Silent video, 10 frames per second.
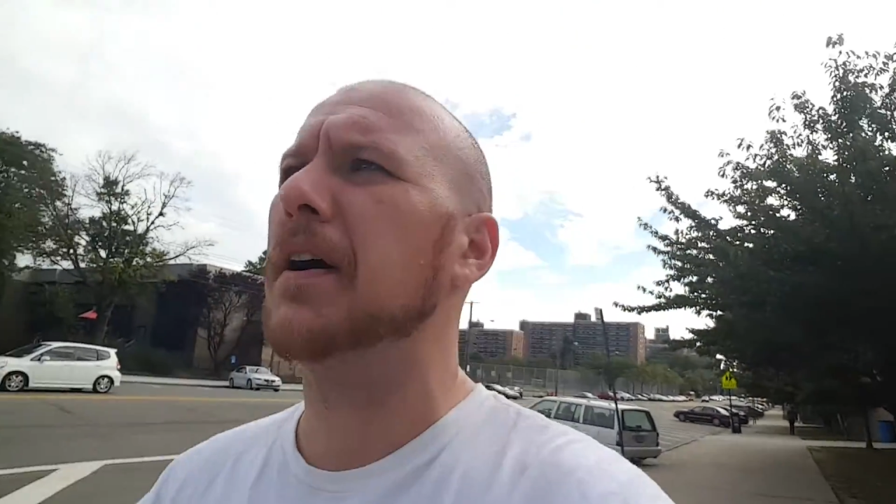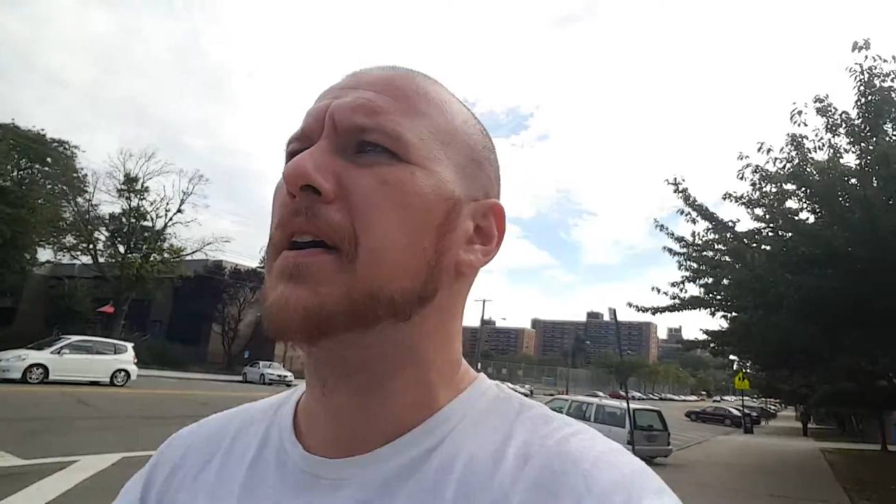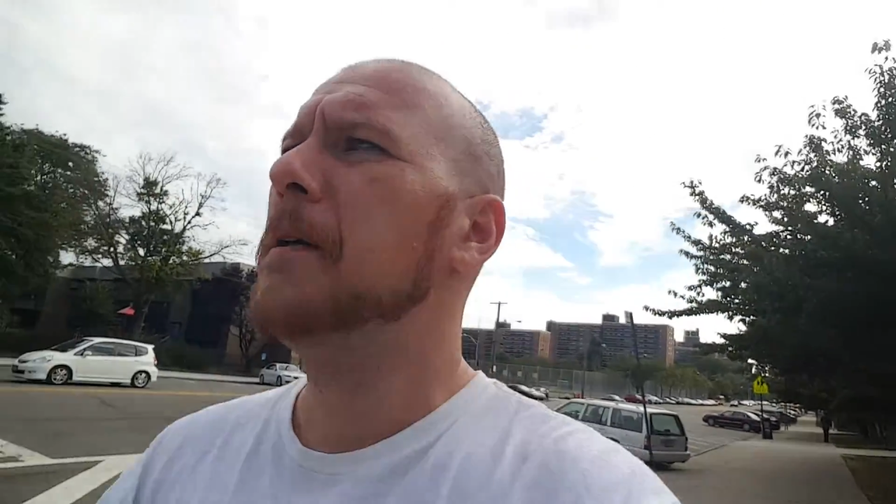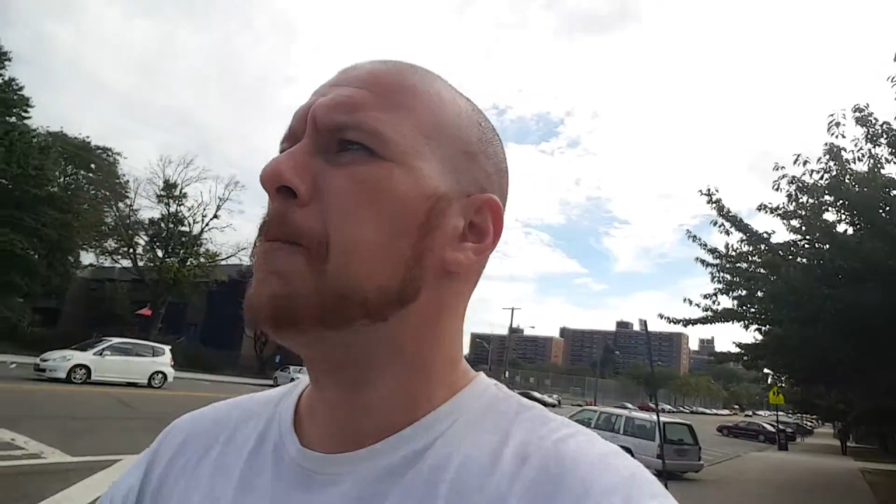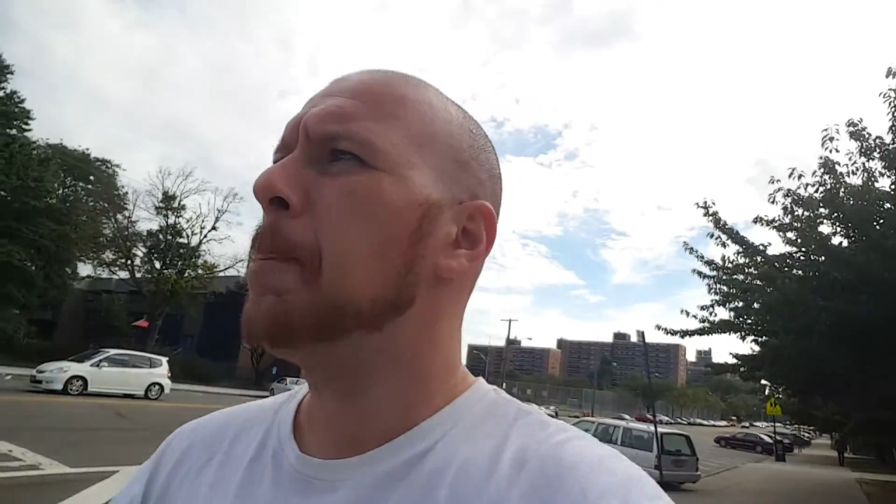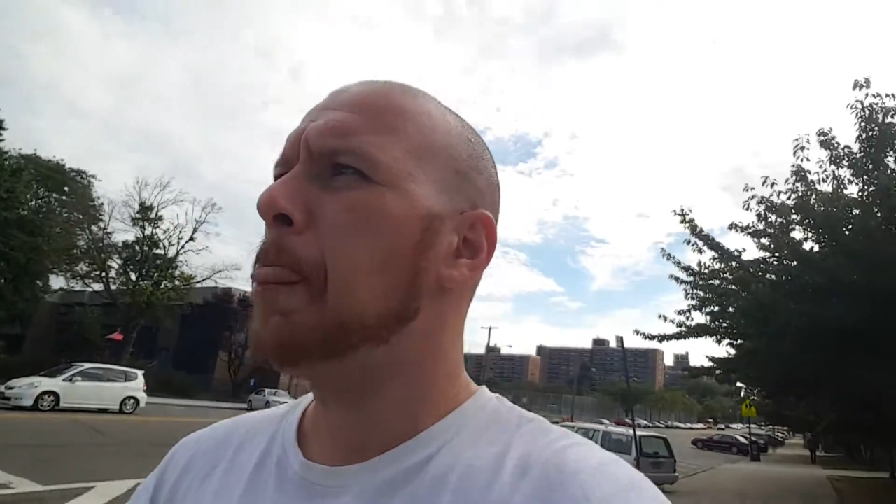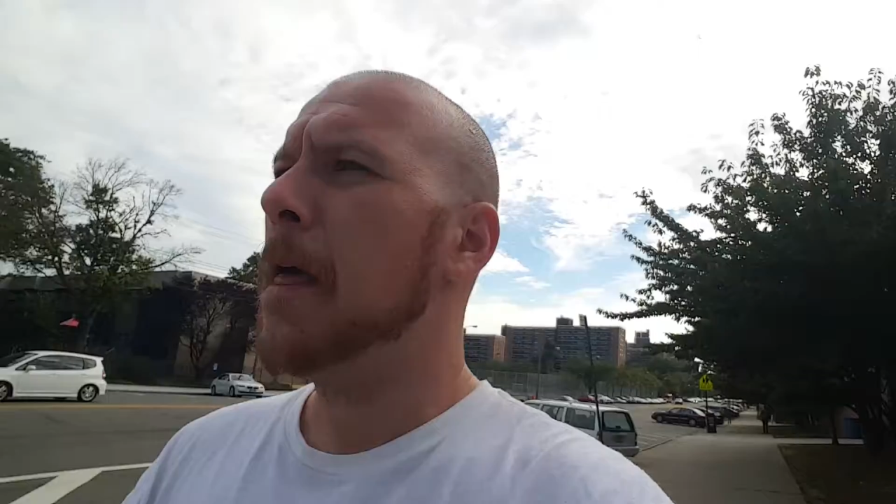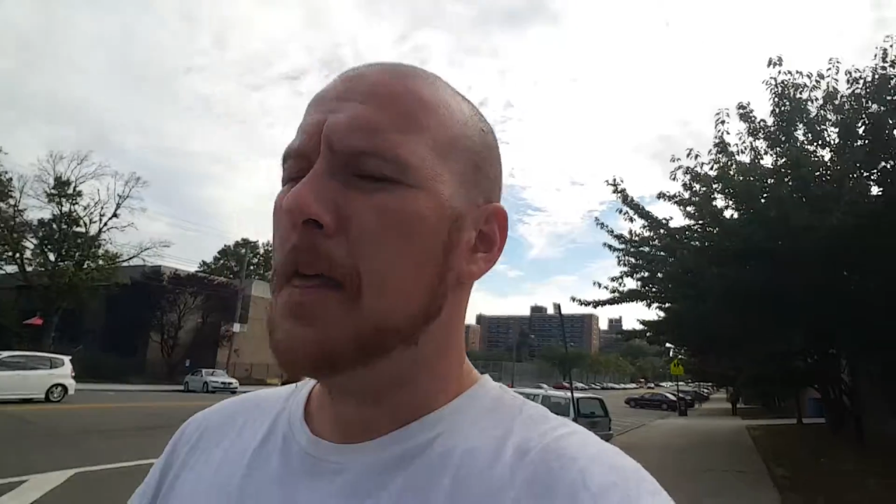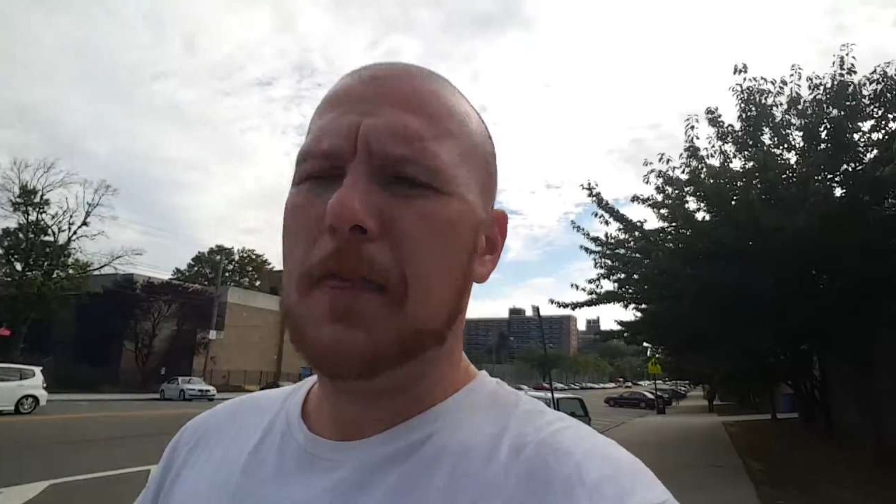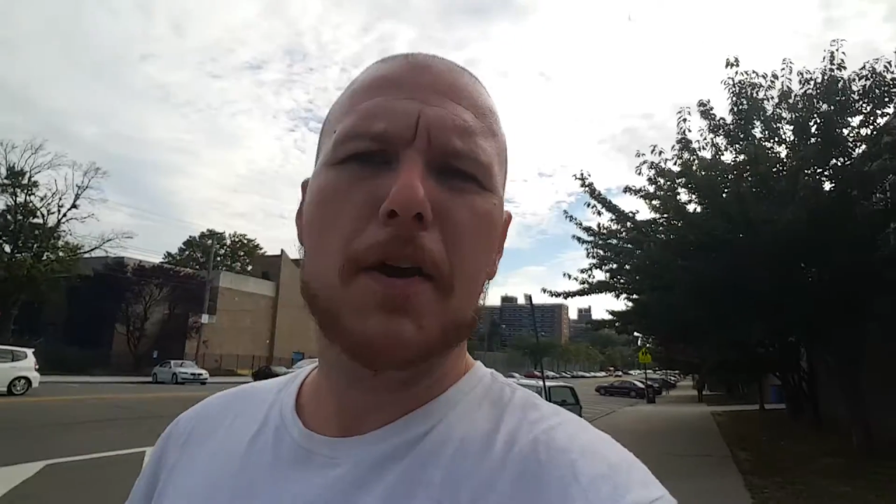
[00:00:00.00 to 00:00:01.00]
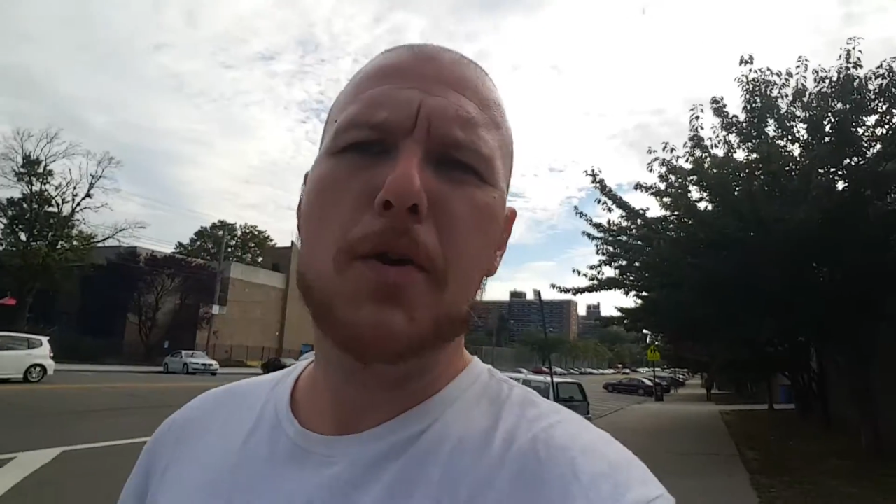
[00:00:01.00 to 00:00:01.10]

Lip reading: the